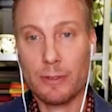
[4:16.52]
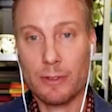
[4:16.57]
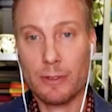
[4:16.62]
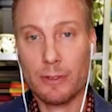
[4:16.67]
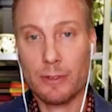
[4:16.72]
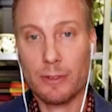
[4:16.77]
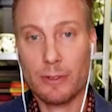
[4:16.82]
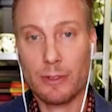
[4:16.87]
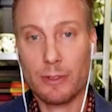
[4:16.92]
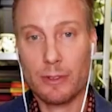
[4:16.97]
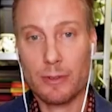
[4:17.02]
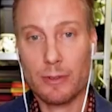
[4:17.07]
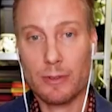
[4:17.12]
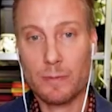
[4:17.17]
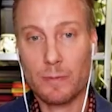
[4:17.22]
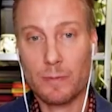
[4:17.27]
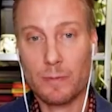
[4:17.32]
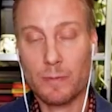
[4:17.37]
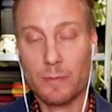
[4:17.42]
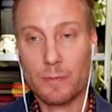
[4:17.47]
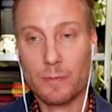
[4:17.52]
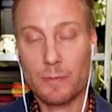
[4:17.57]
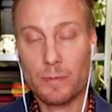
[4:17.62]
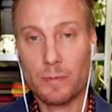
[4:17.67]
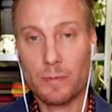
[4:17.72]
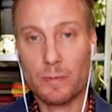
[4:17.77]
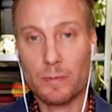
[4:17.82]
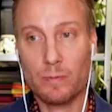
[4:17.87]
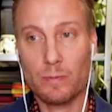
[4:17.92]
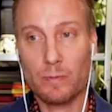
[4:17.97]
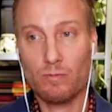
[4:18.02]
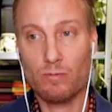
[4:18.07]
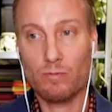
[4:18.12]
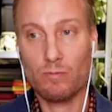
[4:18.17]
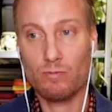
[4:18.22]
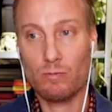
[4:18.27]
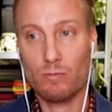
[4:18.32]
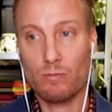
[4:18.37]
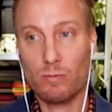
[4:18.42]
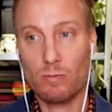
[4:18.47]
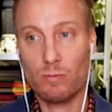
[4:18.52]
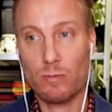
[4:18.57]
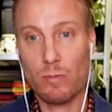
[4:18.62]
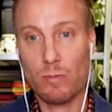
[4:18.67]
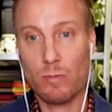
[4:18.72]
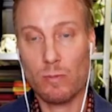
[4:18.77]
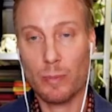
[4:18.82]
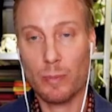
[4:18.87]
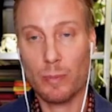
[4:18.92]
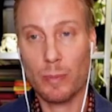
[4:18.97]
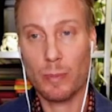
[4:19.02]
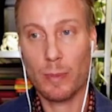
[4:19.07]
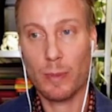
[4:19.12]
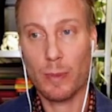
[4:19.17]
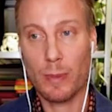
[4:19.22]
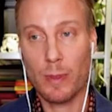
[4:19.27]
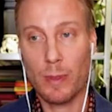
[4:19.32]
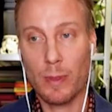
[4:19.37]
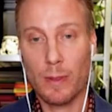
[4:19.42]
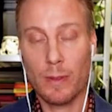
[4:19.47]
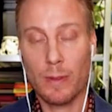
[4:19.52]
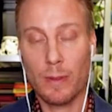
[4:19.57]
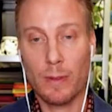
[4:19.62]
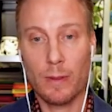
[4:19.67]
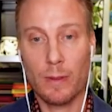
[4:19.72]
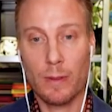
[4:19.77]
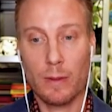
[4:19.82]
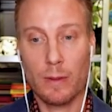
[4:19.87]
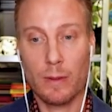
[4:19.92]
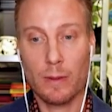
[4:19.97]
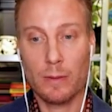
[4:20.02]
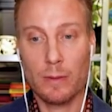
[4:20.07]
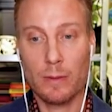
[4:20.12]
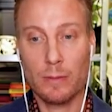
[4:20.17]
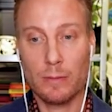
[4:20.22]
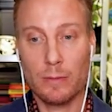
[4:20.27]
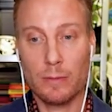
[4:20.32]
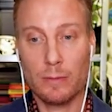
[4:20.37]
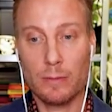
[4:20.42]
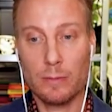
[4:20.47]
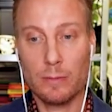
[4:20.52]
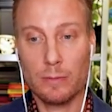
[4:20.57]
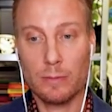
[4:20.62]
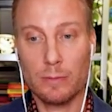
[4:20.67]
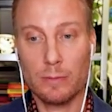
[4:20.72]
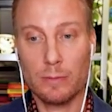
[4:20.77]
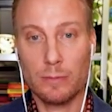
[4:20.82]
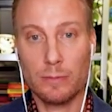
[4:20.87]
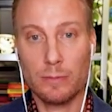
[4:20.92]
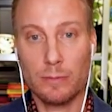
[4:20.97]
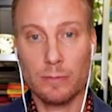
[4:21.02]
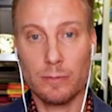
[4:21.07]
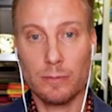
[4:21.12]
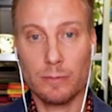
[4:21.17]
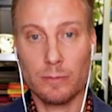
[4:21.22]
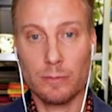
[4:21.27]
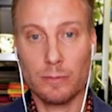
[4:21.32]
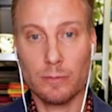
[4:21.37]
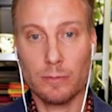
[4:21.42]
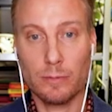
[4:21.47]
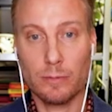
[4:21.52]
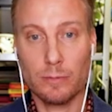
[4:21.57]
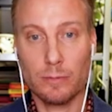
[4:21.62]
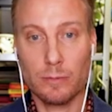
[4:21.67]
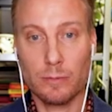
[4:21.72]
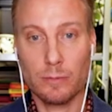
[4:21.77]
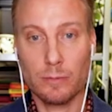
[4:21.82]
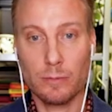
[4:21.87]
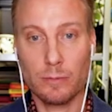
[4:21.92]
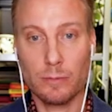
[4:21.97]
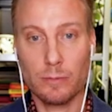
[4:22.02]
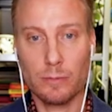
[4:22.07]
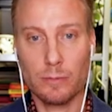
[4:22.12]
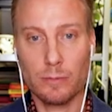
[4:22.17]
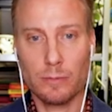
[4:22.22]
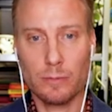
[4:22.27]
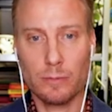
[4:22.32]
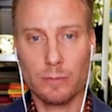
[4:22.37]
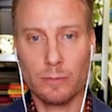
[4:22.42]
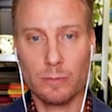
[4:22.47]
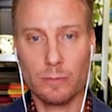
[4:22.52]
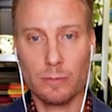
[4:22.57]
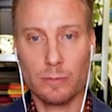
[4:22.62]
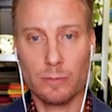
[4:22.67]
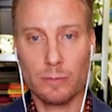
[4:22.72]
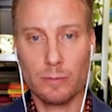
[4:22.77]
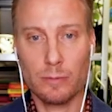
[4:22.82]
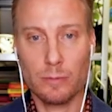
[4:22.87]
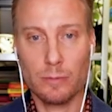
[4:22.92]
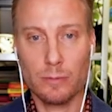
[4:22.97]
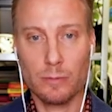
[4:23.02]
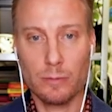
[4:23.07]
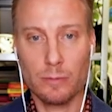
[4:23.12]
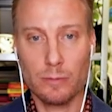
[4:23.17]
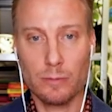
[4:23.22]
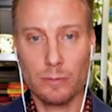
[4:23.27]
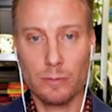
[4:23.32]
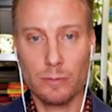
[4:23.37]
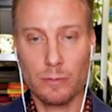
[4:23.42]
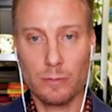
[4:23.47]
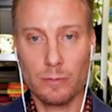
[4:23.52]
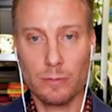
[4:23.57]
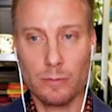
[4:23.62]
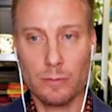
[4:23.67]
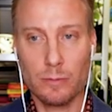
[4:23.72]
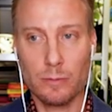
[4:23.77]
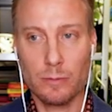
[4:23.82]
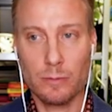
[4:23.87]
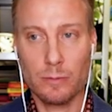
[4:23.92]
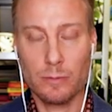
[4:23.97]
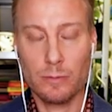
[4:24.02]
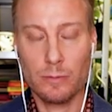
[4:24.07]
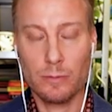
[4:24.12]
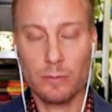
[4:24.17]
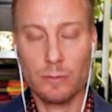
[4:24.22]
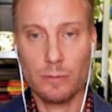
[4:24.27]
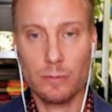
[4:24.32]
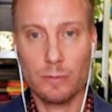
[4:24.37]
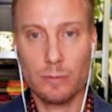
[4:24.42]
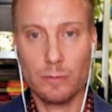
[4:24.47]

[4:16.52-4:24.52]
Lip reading: (not speaking)